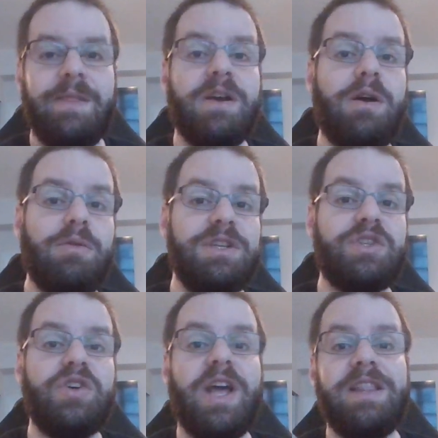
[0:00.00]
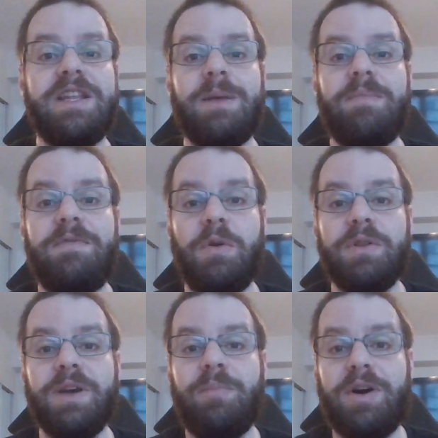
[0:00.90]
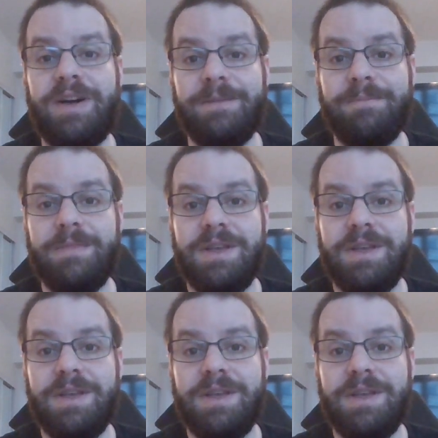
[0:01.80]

The coalition ended up falling apart